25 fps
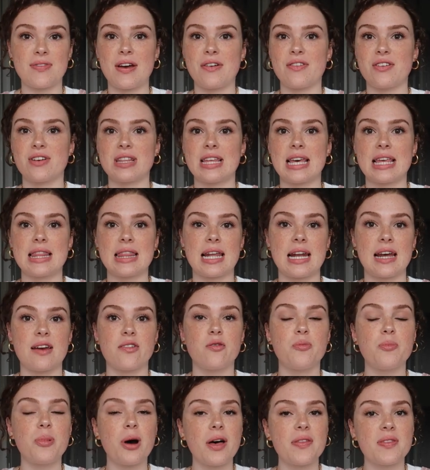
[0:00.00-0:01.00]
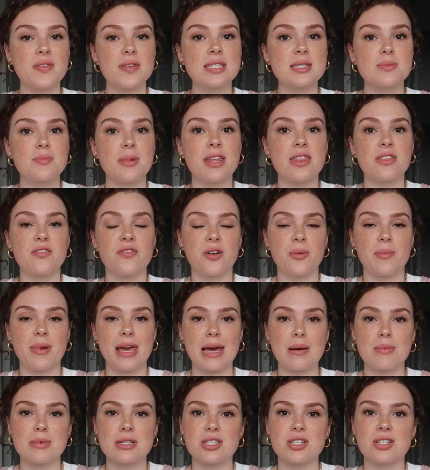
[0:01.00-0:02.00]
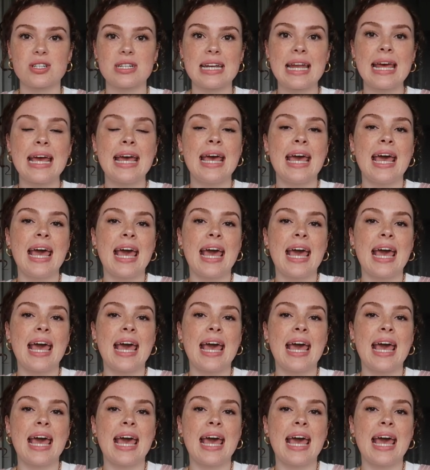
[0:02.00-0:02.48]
everything that I've bought this month from Amazon,